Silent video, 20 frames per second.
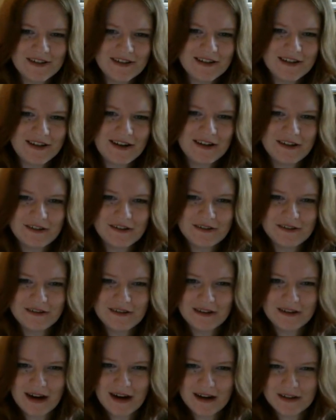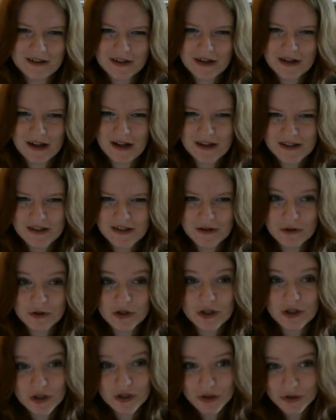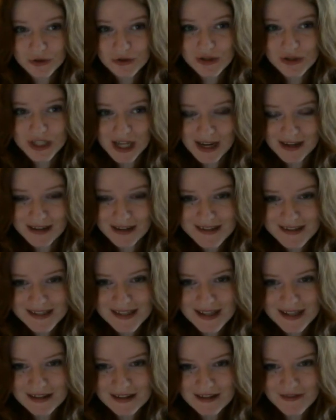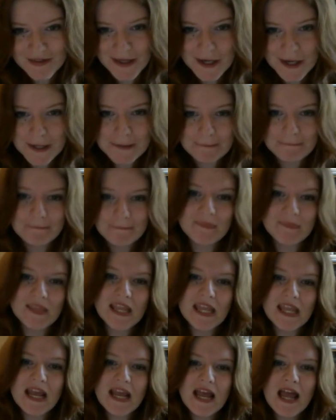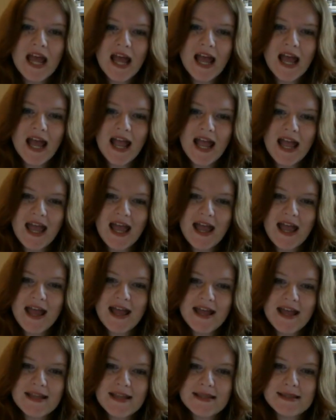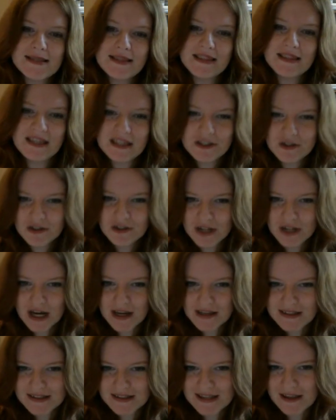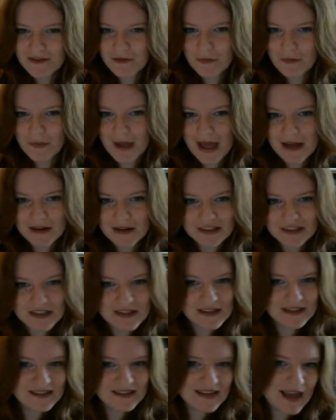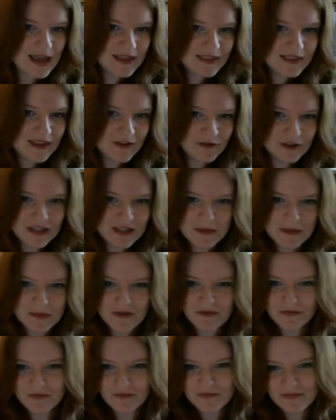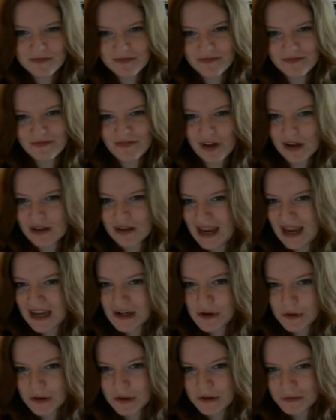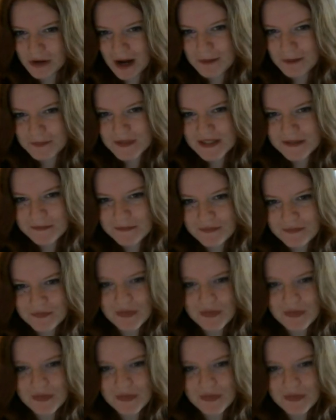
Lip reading: are also 2 giants that live there. And these 2 giants have a battle to the death every time a volcano erupts.